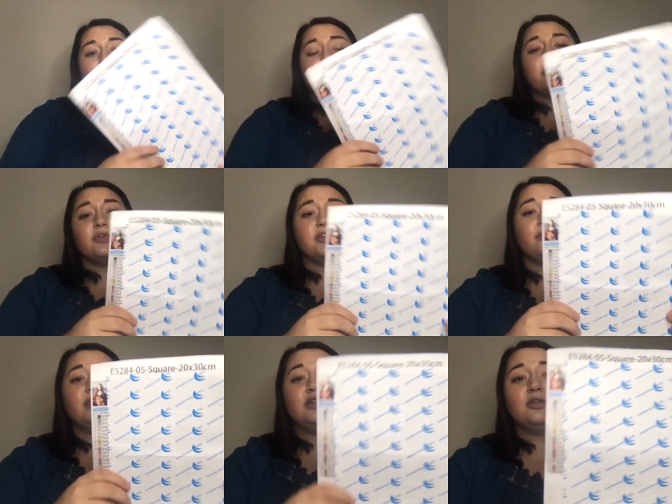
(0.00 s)
I'm going to
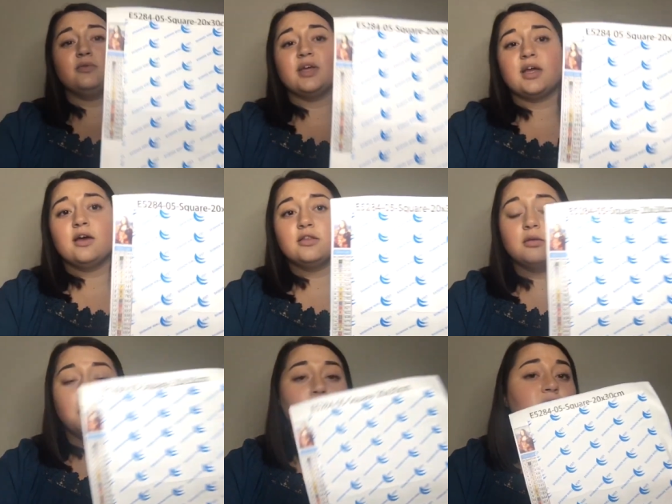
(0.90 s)
be doing the
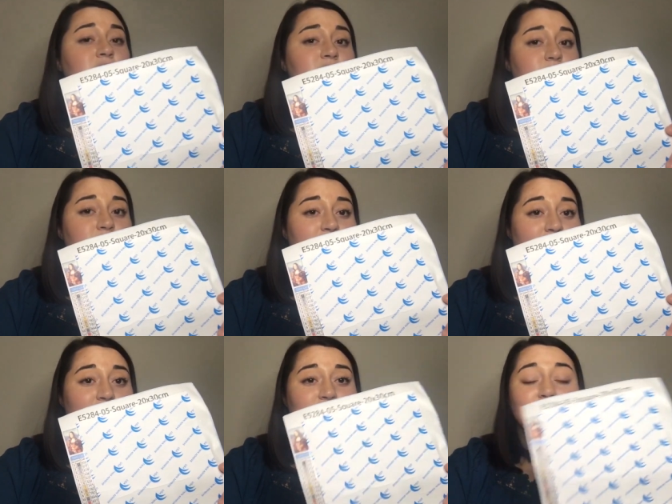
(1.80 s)
Mona Lisa with a
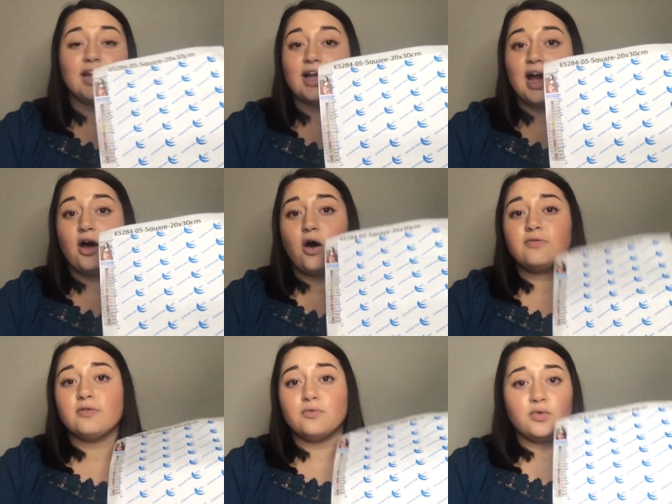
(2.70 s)
cat that I got
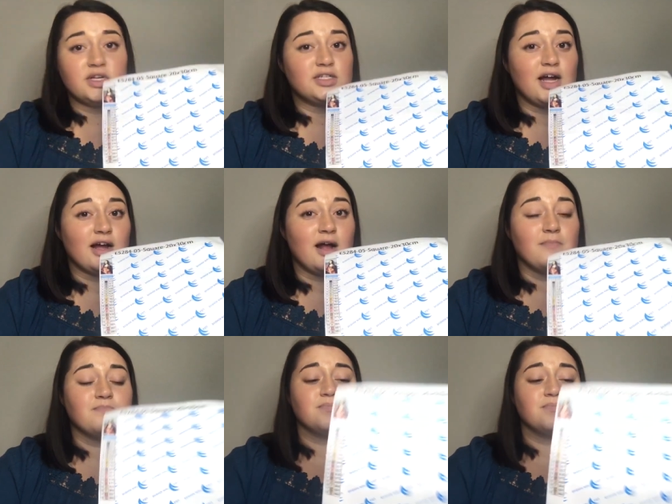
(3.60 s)
off of Wish.com.